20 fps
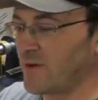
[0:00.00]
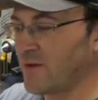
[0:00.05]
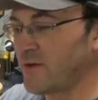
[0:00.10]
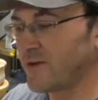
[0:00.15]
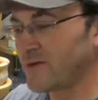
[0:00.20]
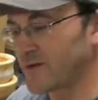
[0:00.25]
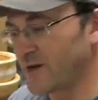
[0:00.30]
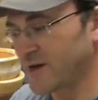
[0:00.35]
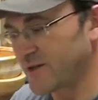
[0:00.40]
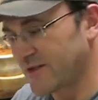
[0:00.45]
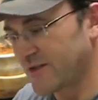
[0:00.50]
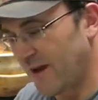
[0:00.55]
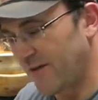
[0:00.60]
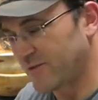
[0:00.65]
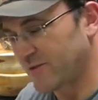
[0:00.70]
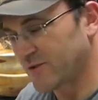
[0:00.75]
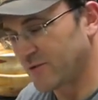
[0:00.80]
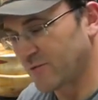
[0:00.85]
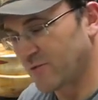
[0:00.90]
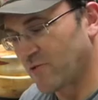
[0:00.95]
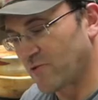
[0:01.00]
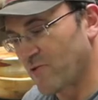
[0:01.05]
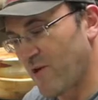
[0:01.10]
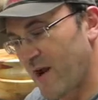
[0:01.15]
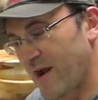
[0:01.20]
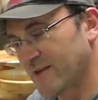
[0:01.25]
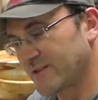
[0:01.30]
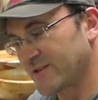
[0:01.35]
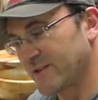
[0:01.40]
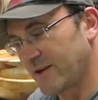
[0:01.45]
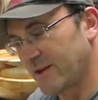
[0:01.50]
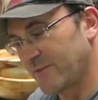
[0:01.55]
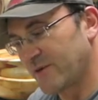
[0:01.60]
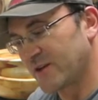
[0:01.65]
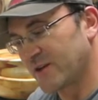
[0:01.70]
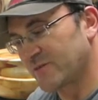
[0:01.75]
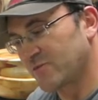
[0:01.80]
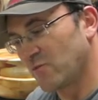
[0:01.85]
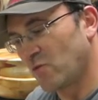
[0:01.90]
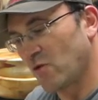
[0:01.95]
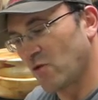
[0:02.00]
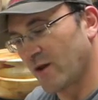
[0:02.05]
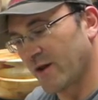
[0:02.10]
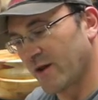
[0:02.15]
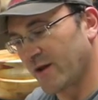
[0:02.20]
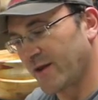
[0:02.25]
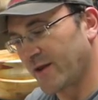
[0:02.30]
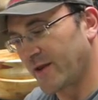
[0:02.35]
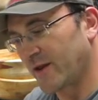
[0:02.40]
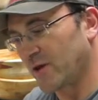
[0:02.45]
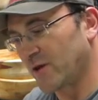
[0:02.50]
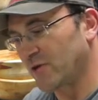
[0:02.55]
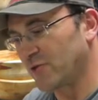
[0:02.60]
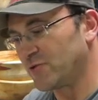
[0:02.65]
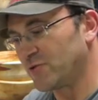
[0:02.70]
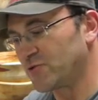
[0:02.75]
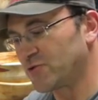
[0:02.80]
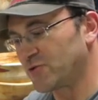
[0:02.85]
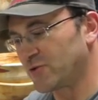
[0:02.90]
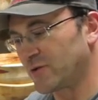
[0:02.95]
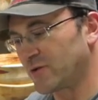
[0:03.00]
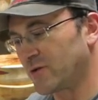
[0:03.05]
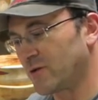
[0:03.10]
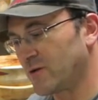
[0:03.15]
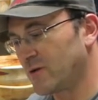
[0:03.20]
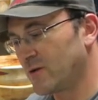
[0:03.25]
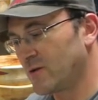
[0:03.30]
does have some cracks in it, but it's more like an inclusion.